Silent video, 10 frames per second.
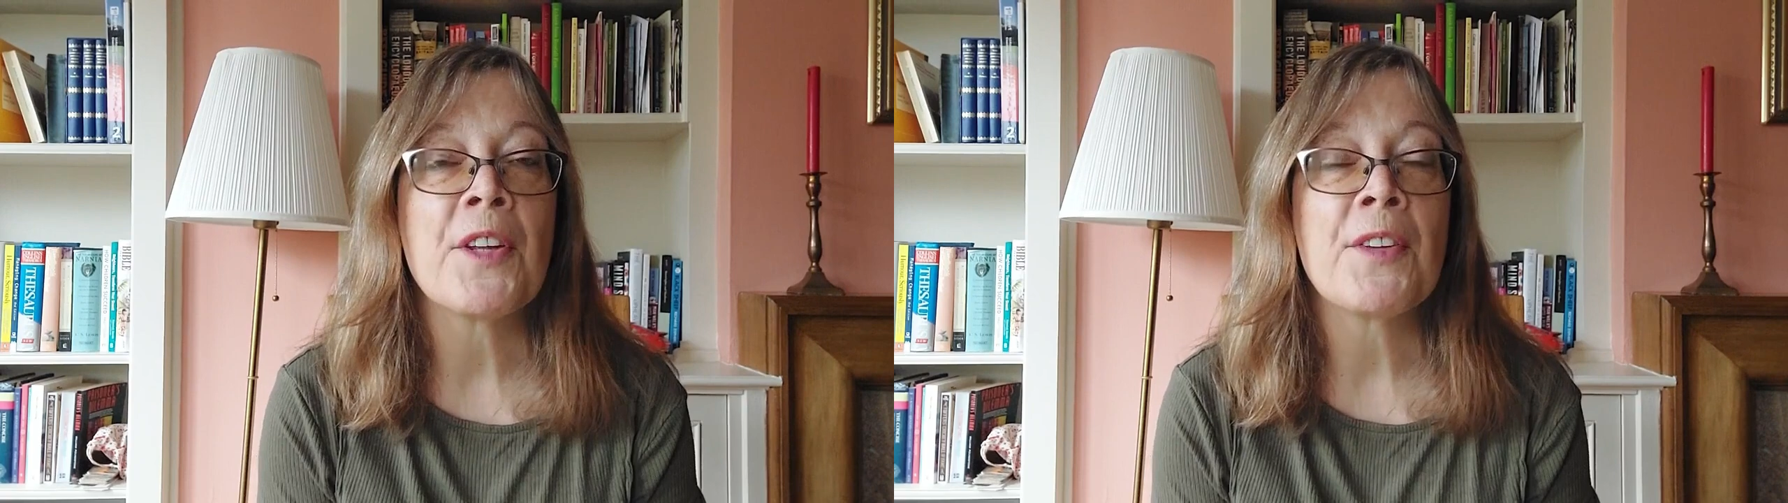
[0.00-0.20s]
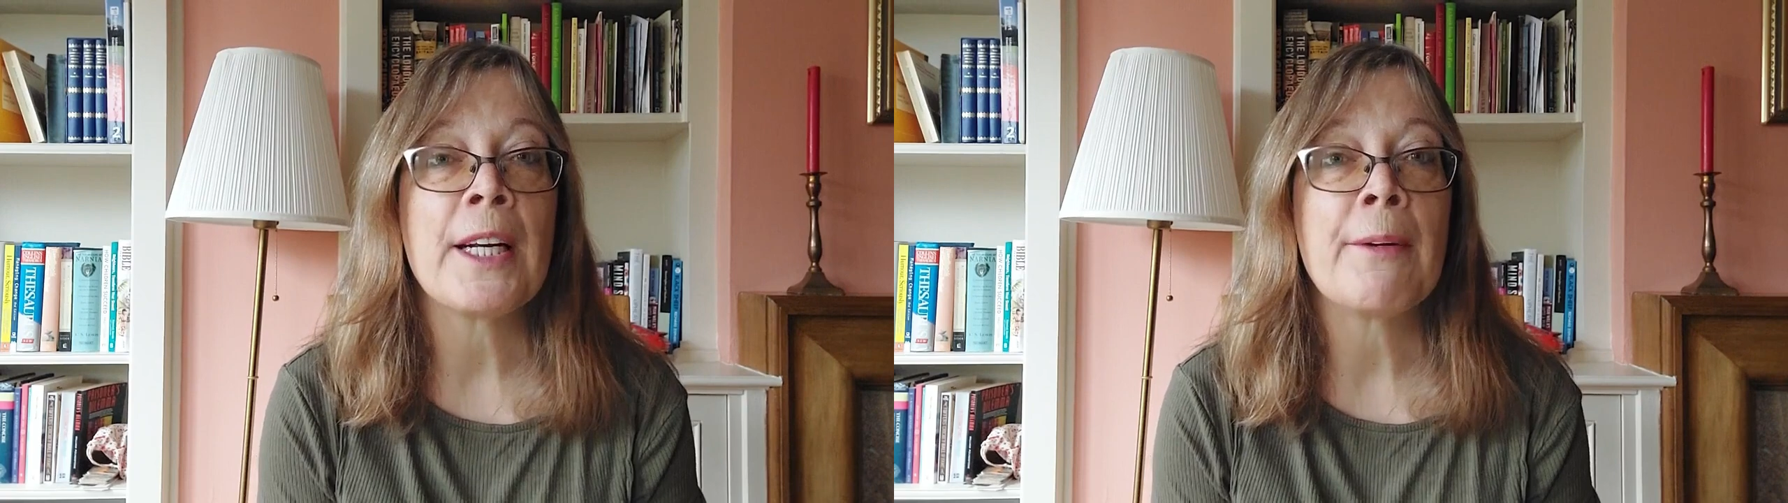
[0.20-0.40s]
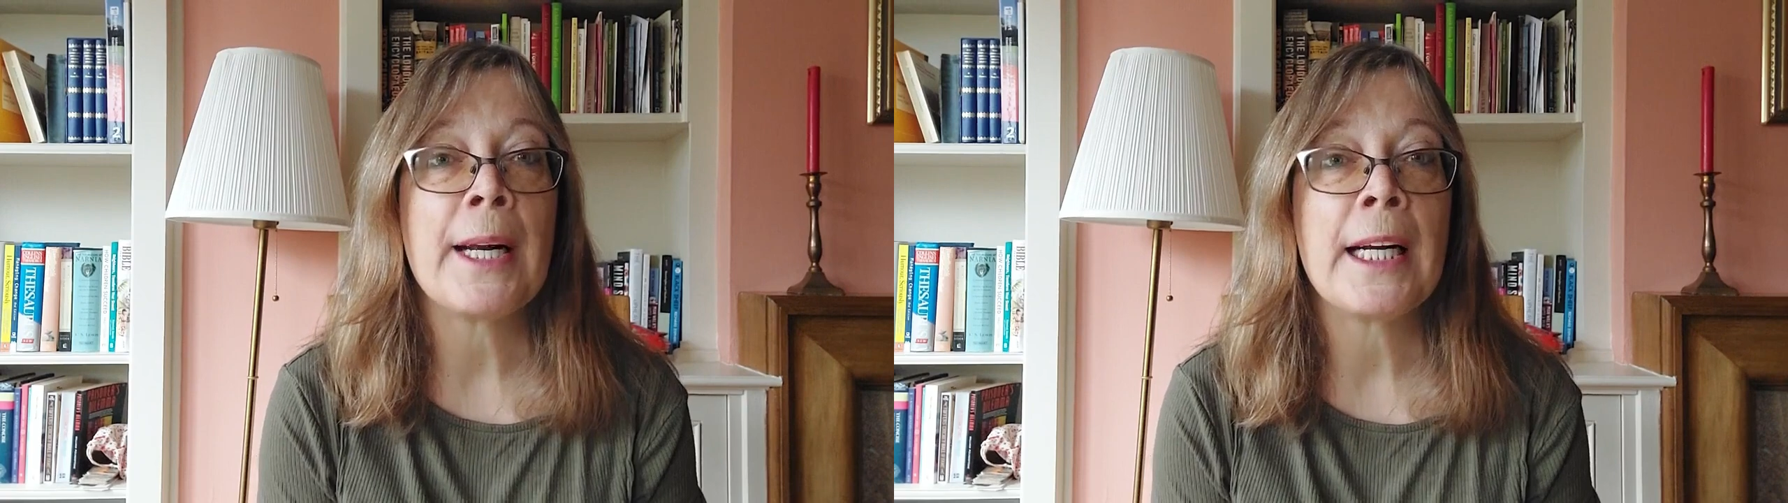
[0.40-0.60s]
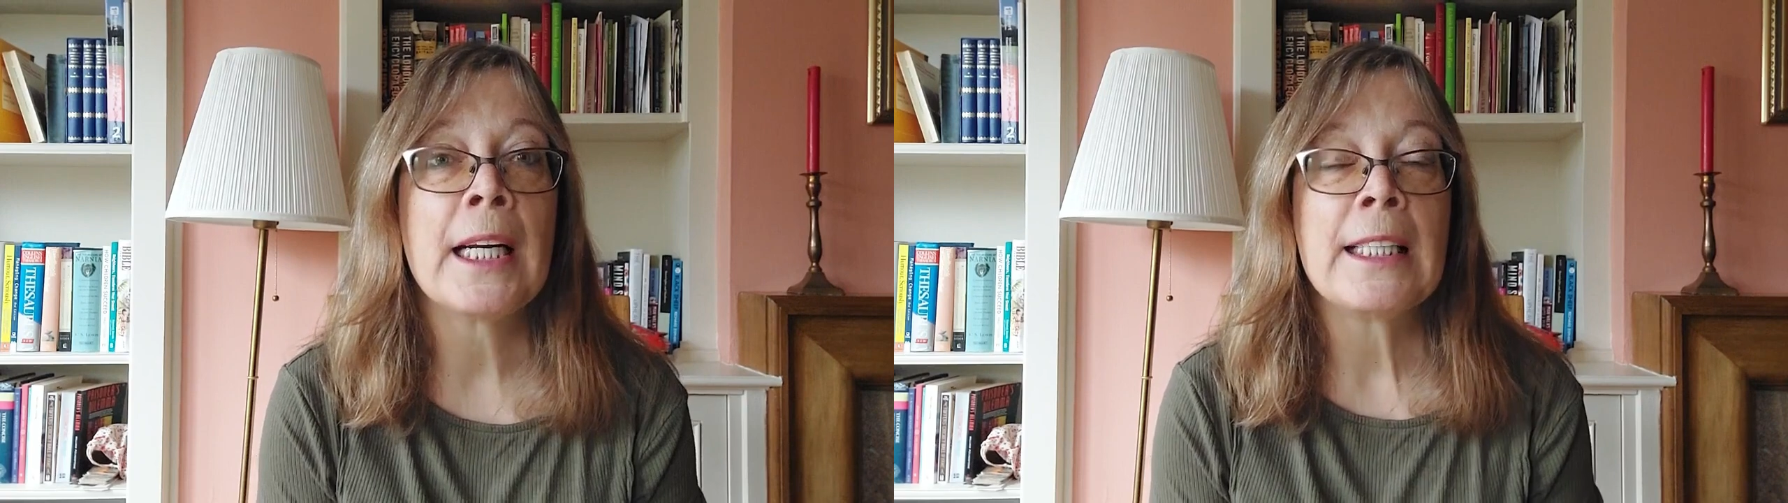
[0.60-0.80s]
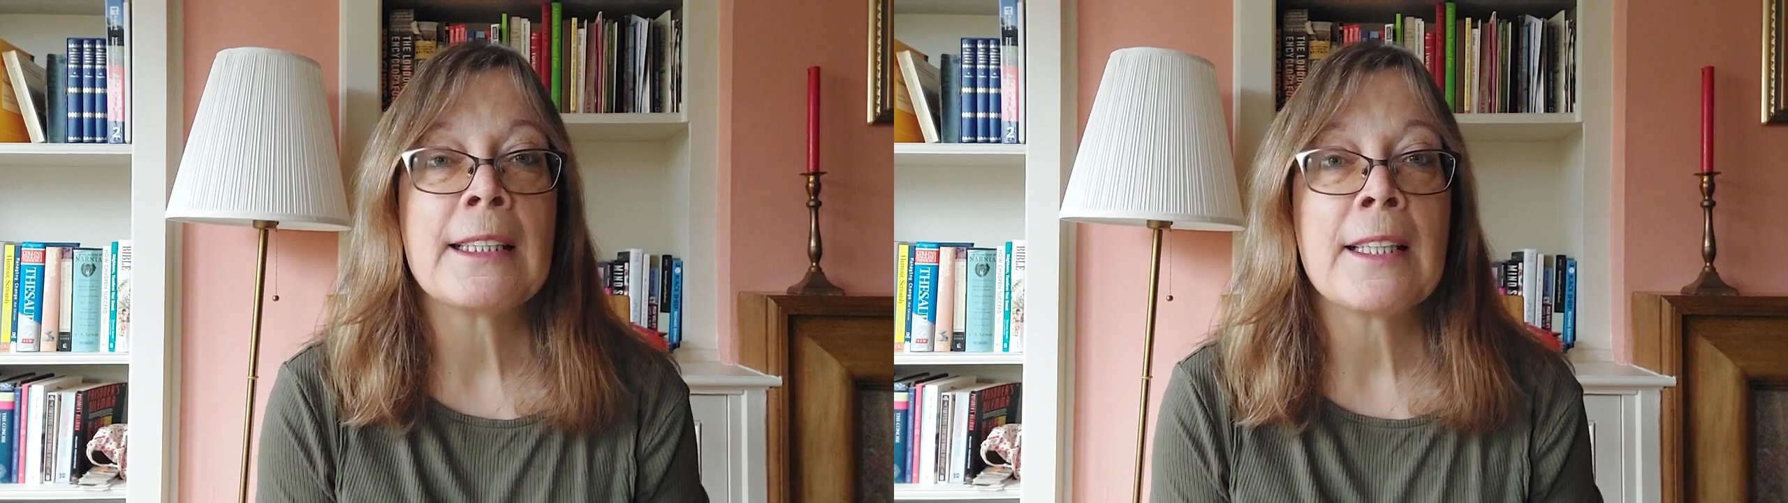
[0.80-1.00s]
of the theory
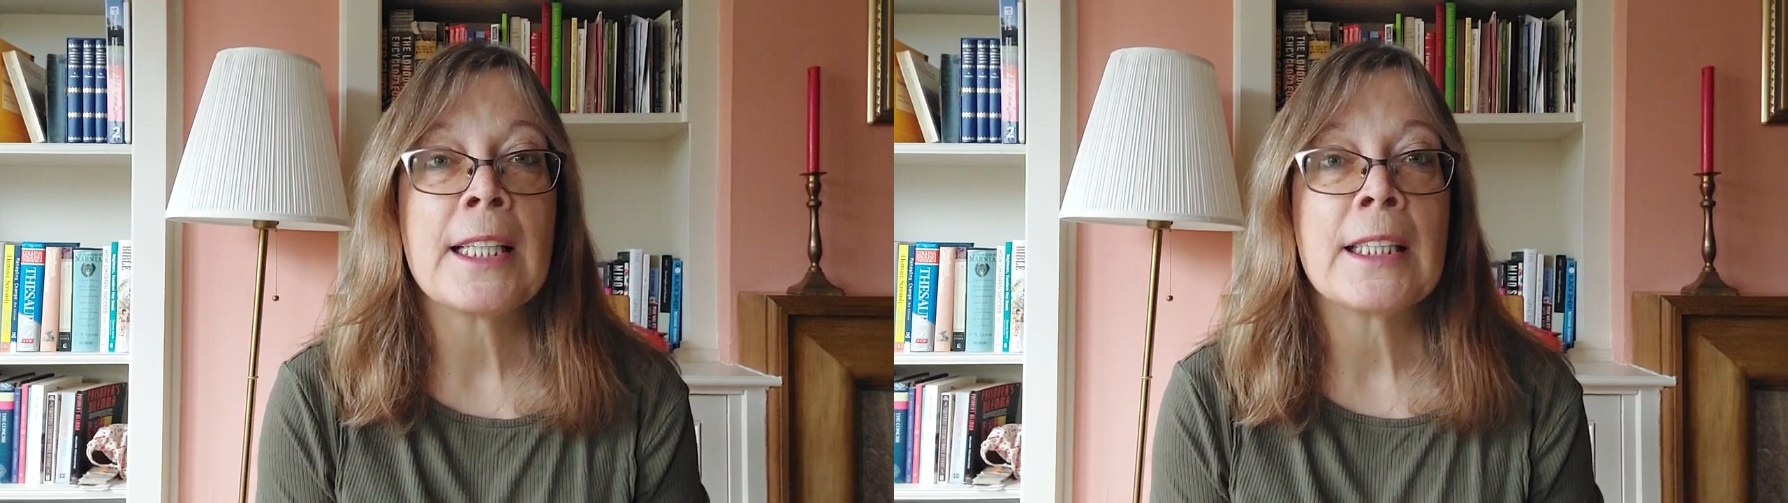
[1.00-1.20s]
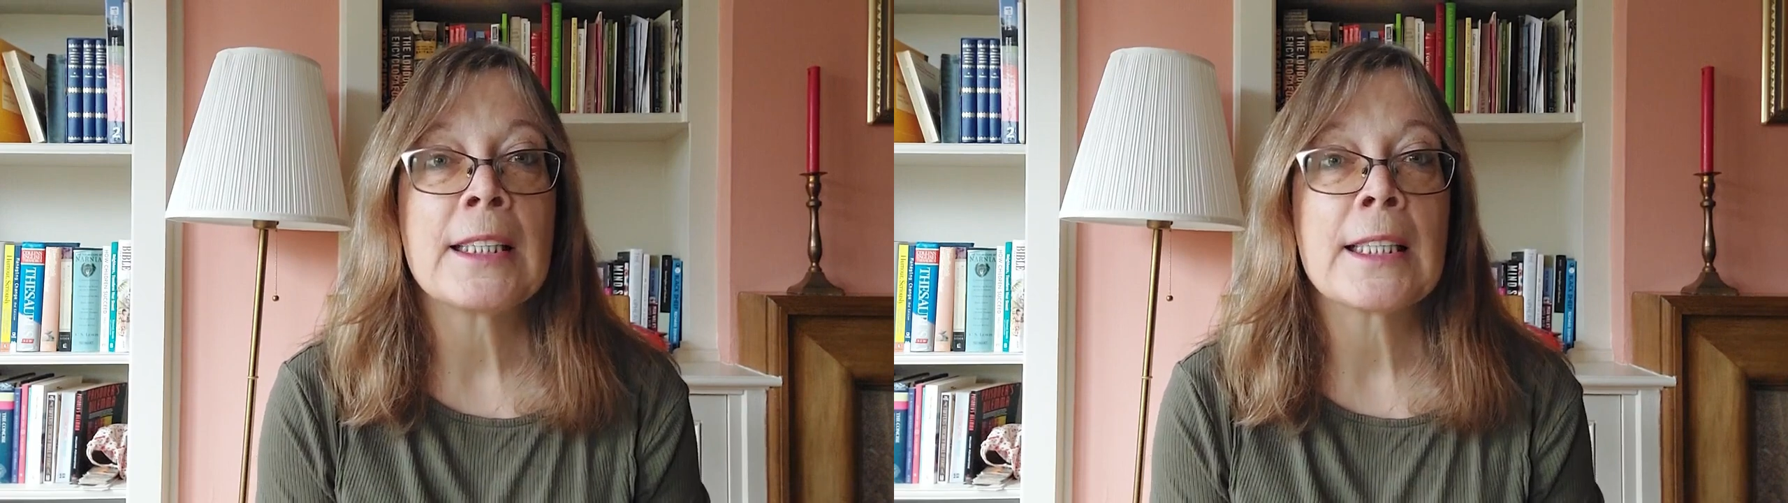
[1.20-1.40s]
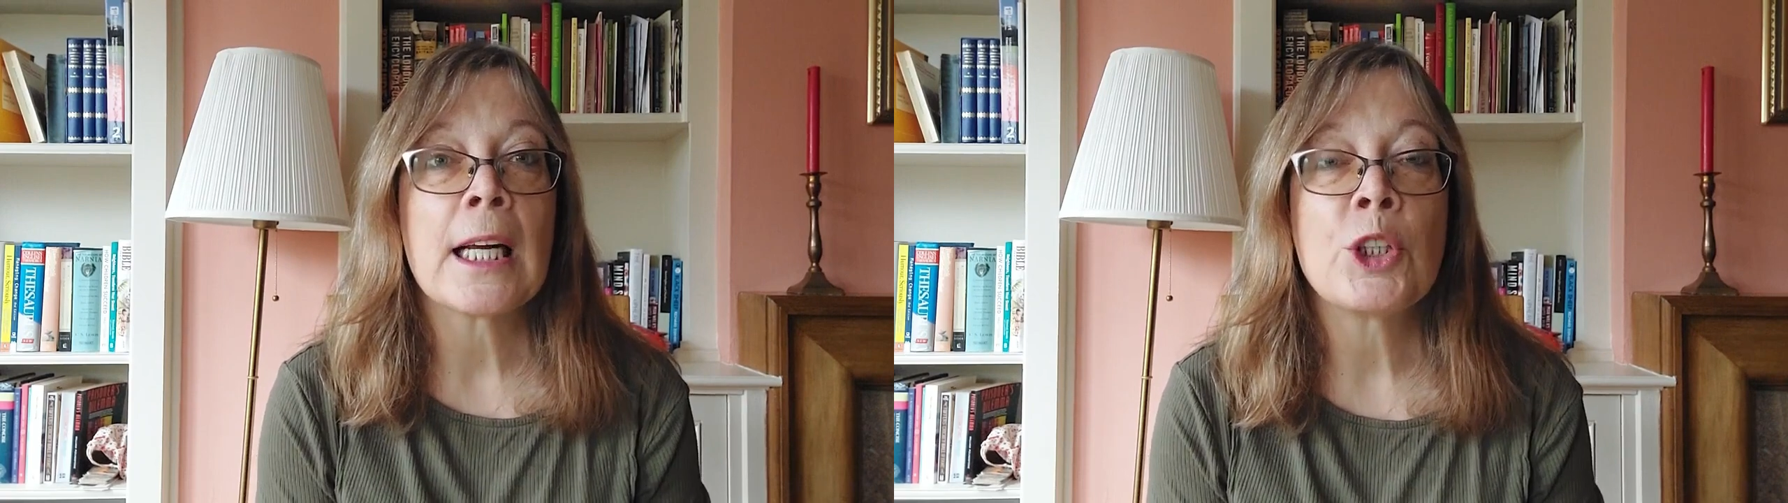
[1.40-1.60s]
is that